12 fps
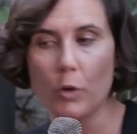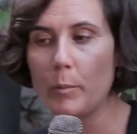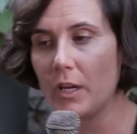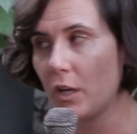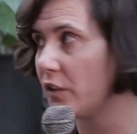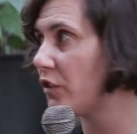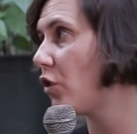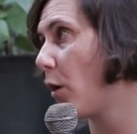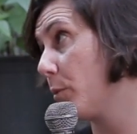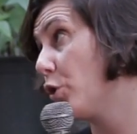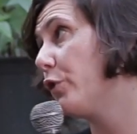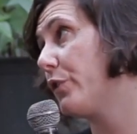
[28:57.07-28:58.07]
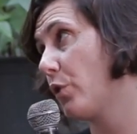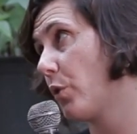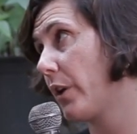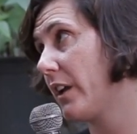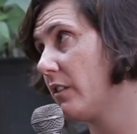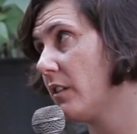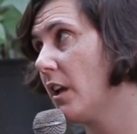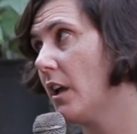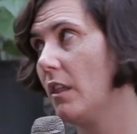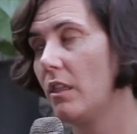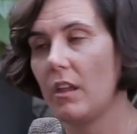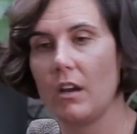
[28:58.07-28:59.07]
but you can stop news stories
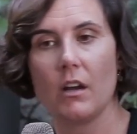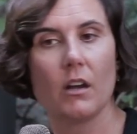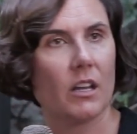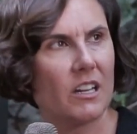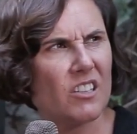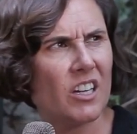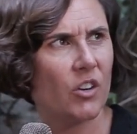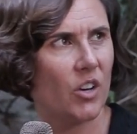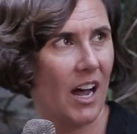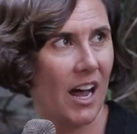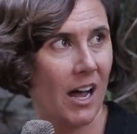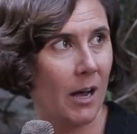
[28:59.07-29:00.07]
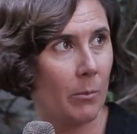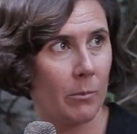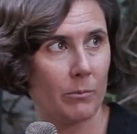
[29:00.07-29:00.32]
that continue to harm